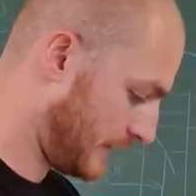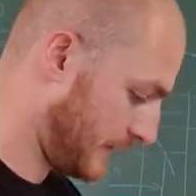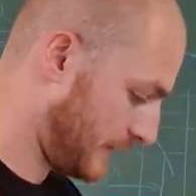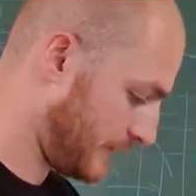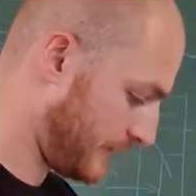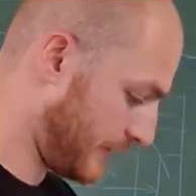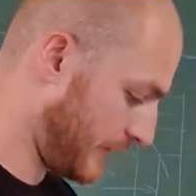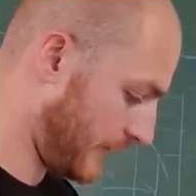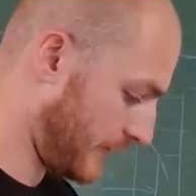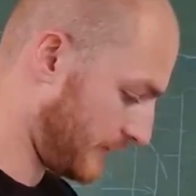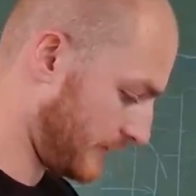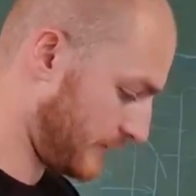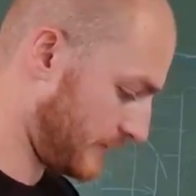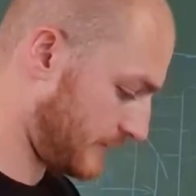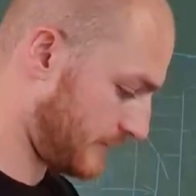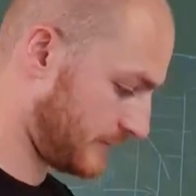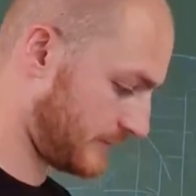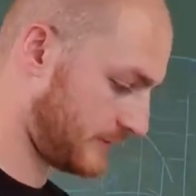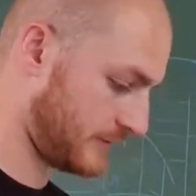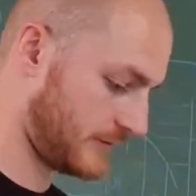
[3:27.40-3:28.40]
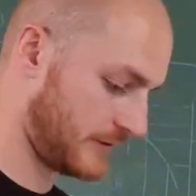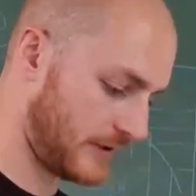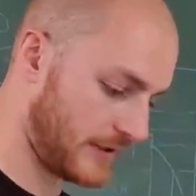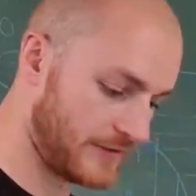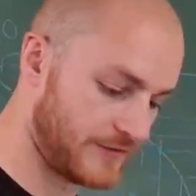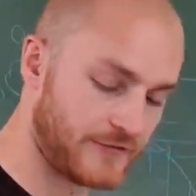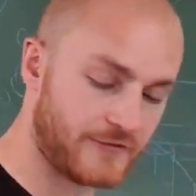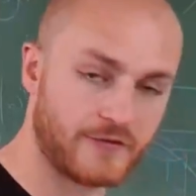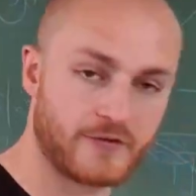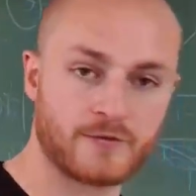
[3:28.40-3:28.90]
So I
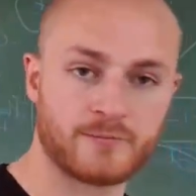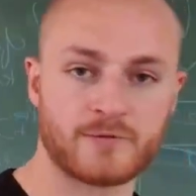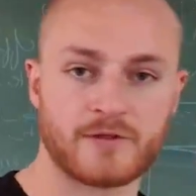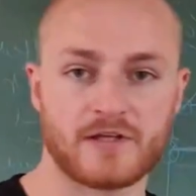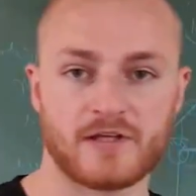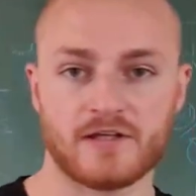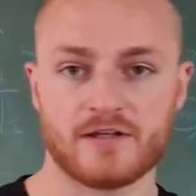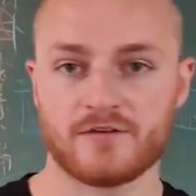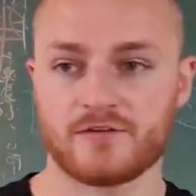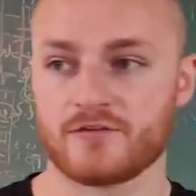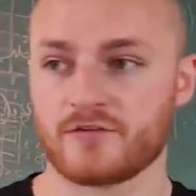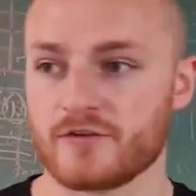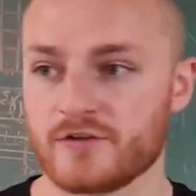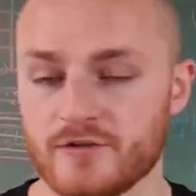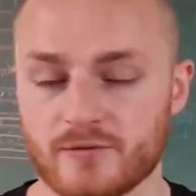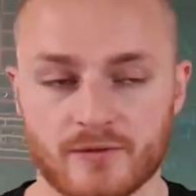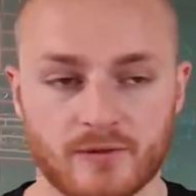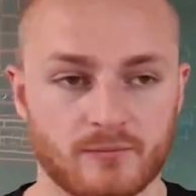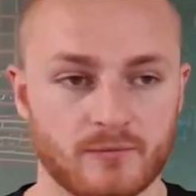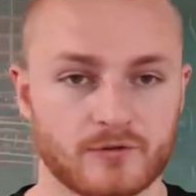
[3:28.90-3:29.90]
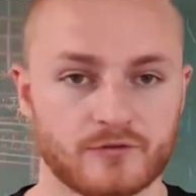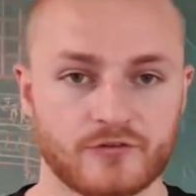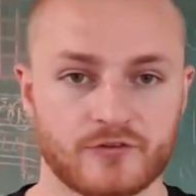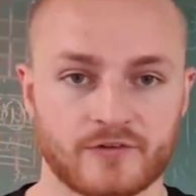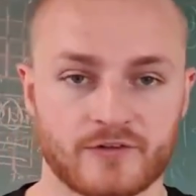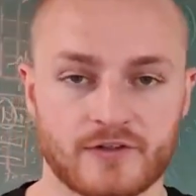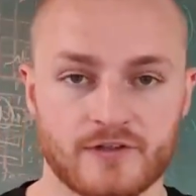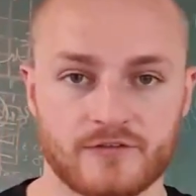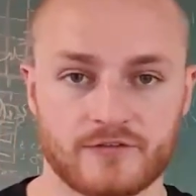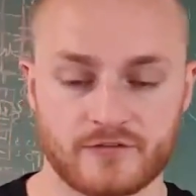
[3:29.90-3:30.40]
assume, Keith, that you are
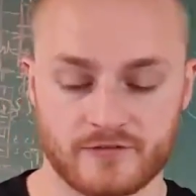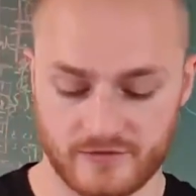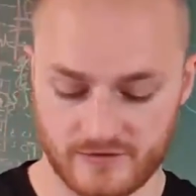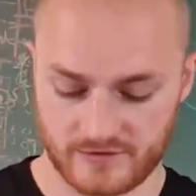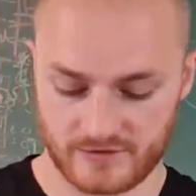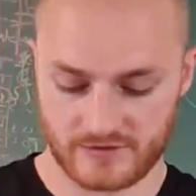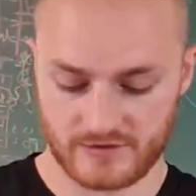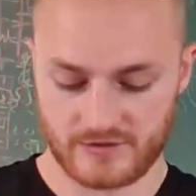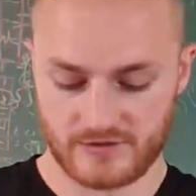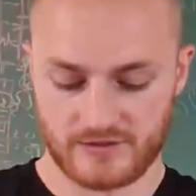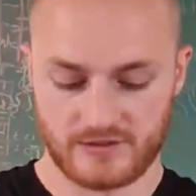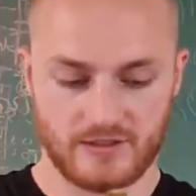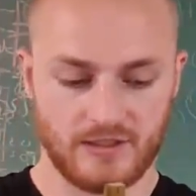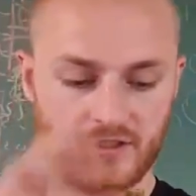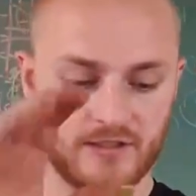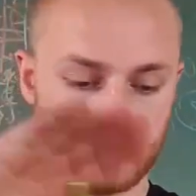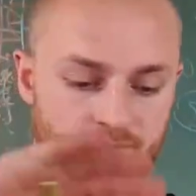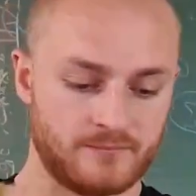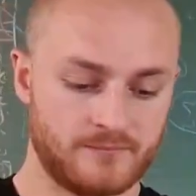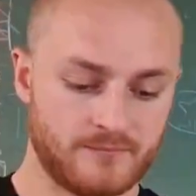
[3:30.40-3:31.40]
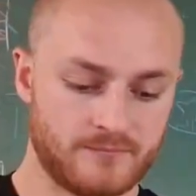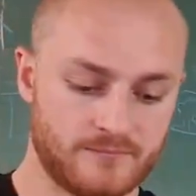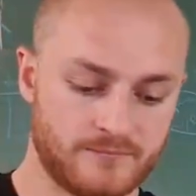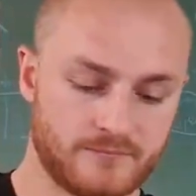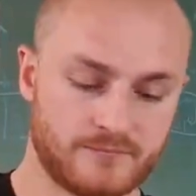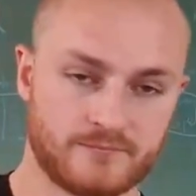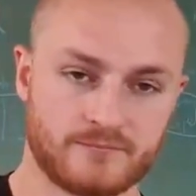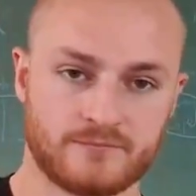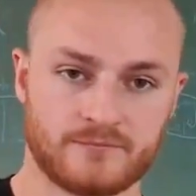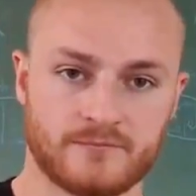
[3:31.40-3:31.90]
watching this.
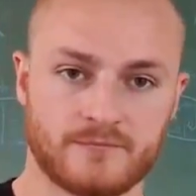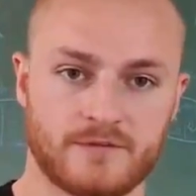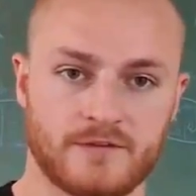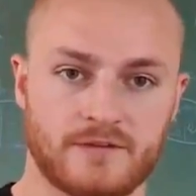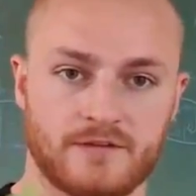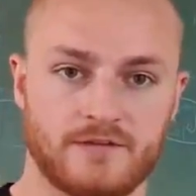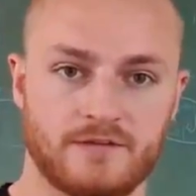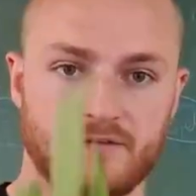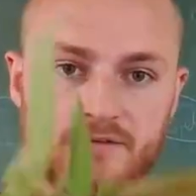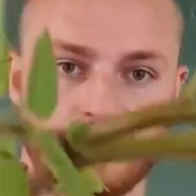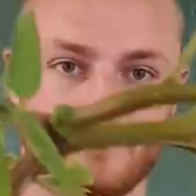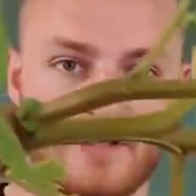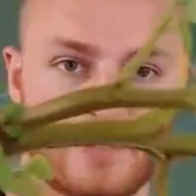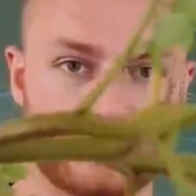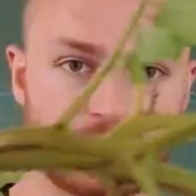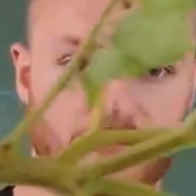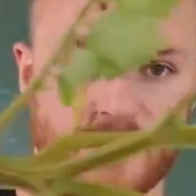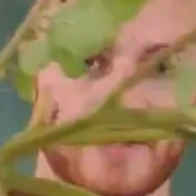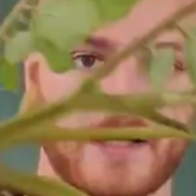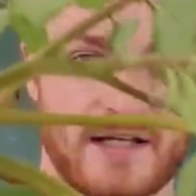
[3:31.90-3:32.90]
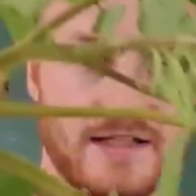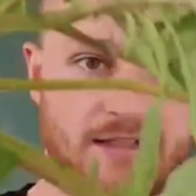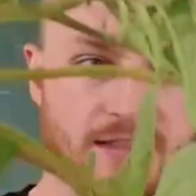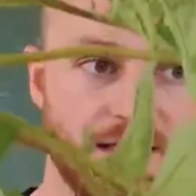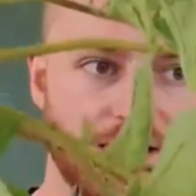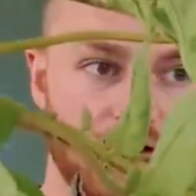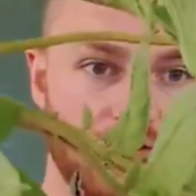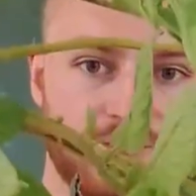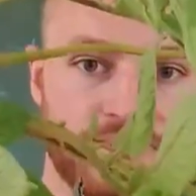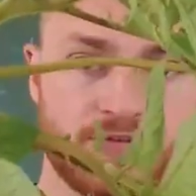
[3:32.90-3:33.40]
That's what they had
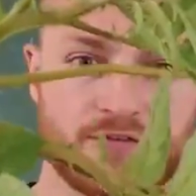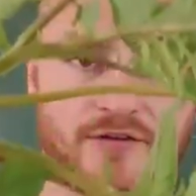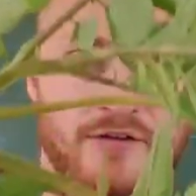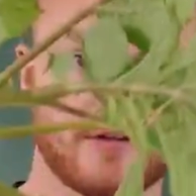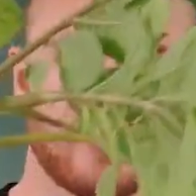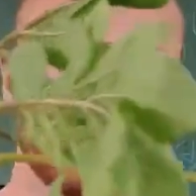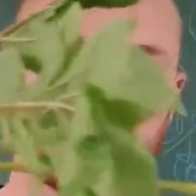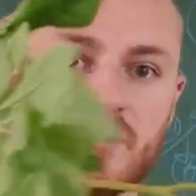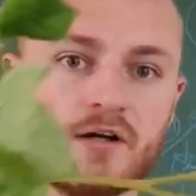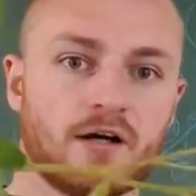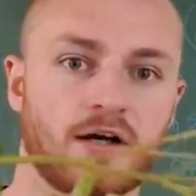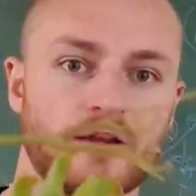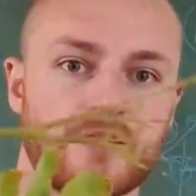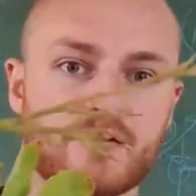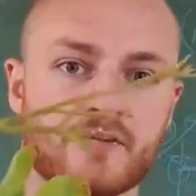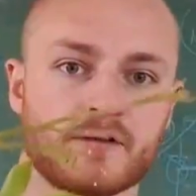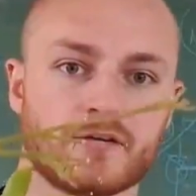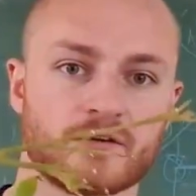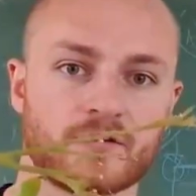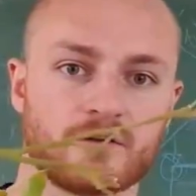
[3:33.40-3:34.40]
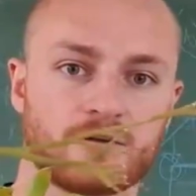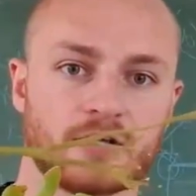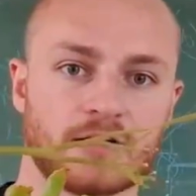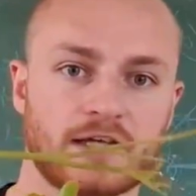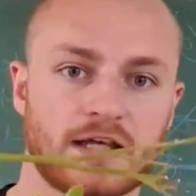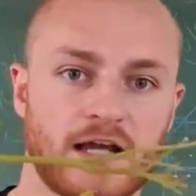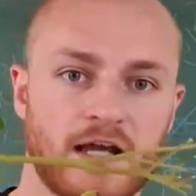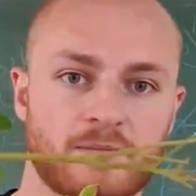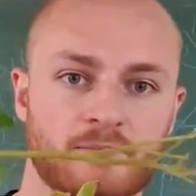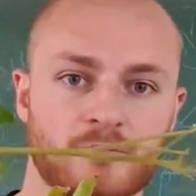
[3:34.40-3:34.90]
left. I think
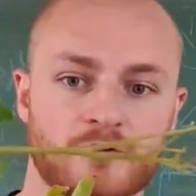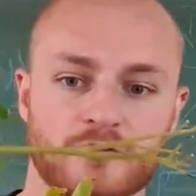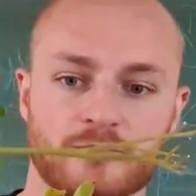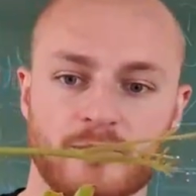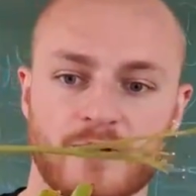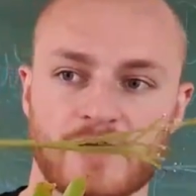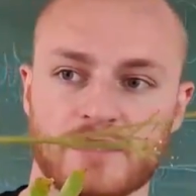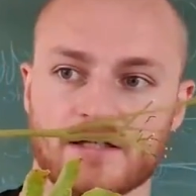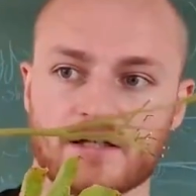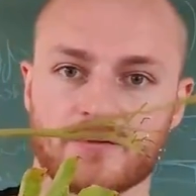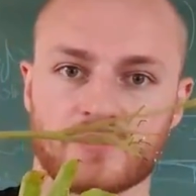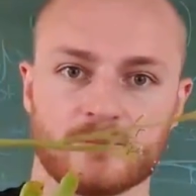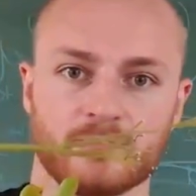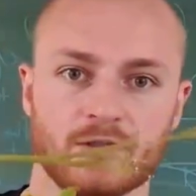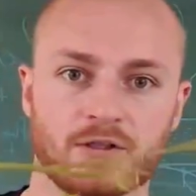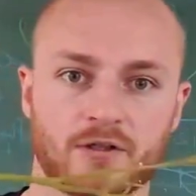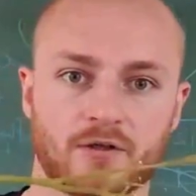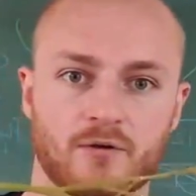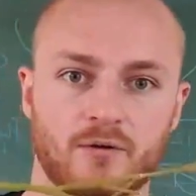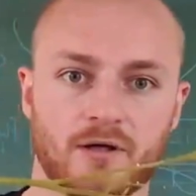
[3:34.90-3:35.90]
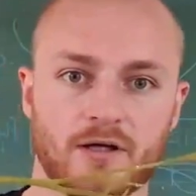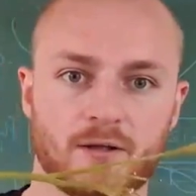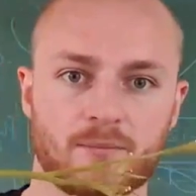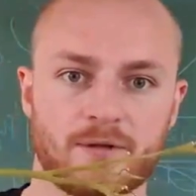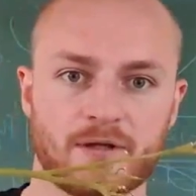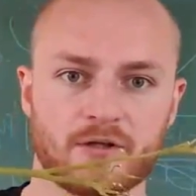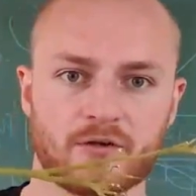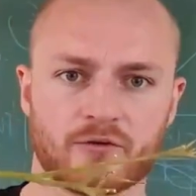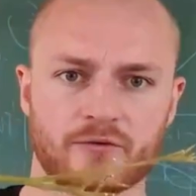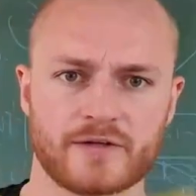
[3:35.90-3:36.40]
the camera's making them look quite a
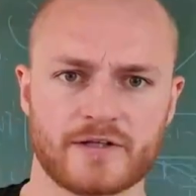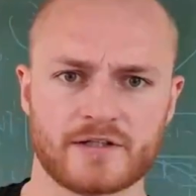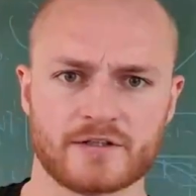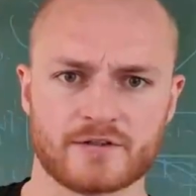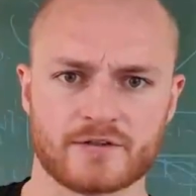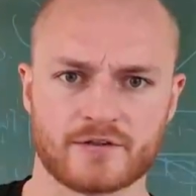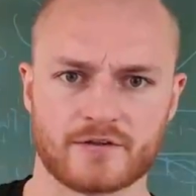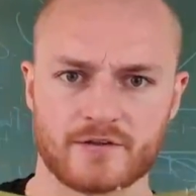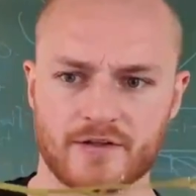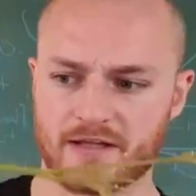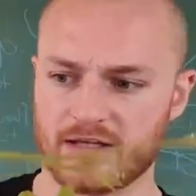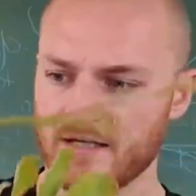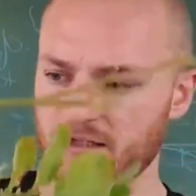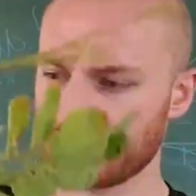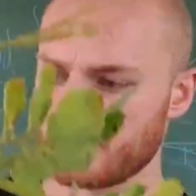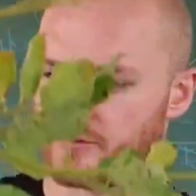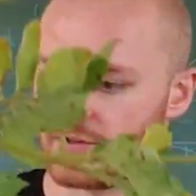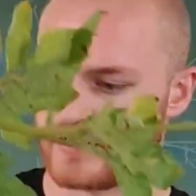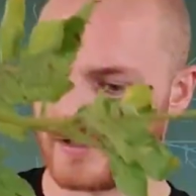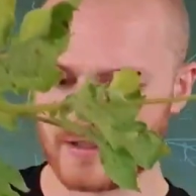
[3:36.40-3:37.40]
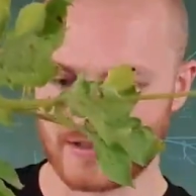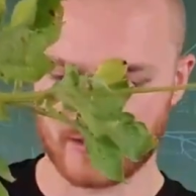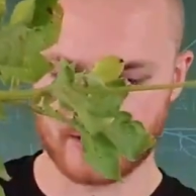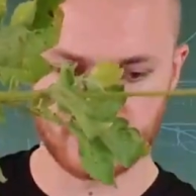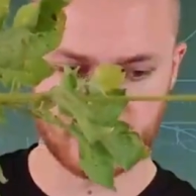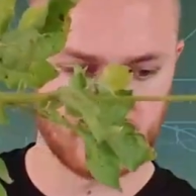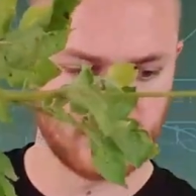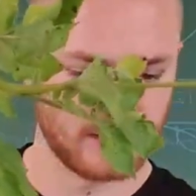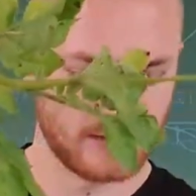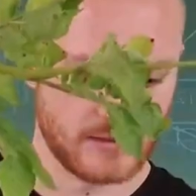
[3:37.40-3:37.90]
bit greener than they actually
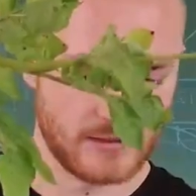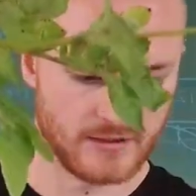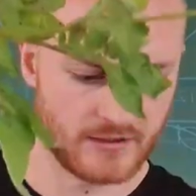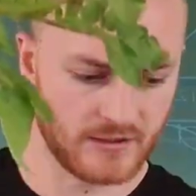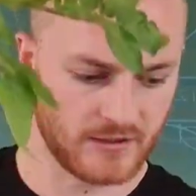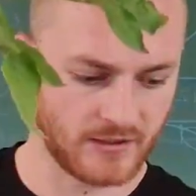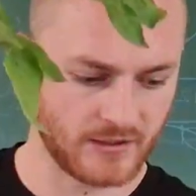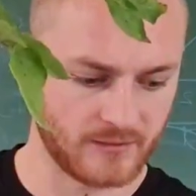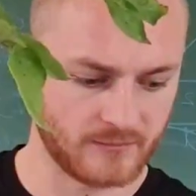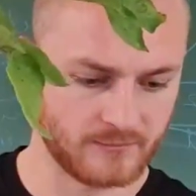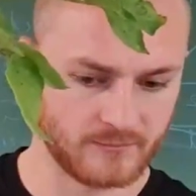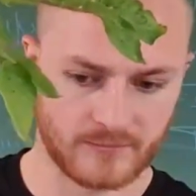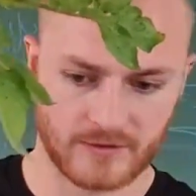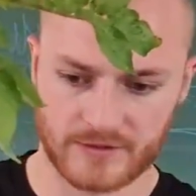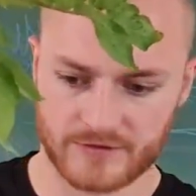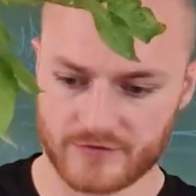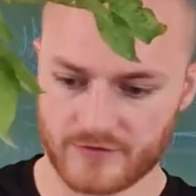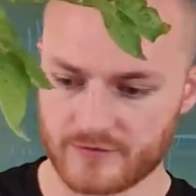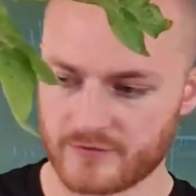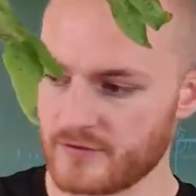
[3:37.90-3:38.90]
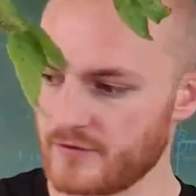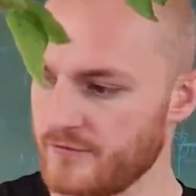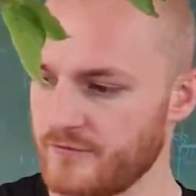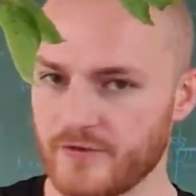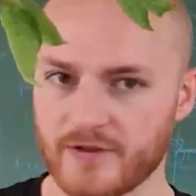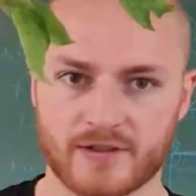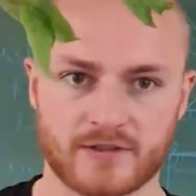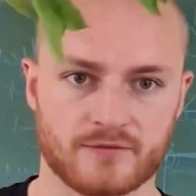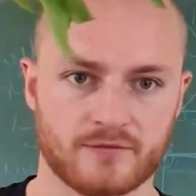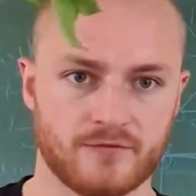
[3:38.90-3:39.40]
are. I don't know
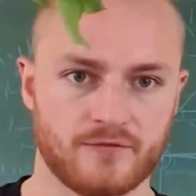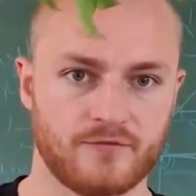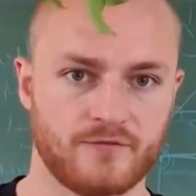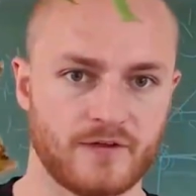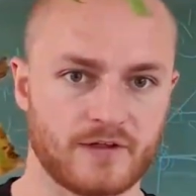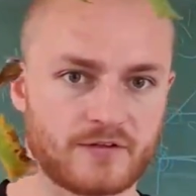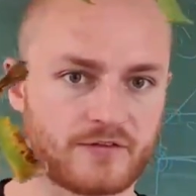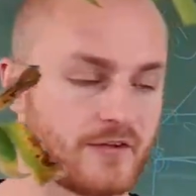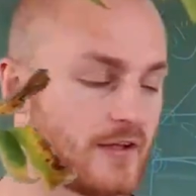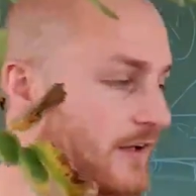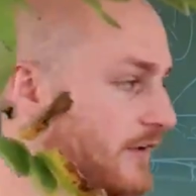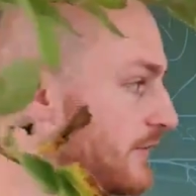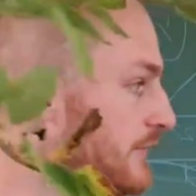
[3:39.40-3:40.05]
if I can fix that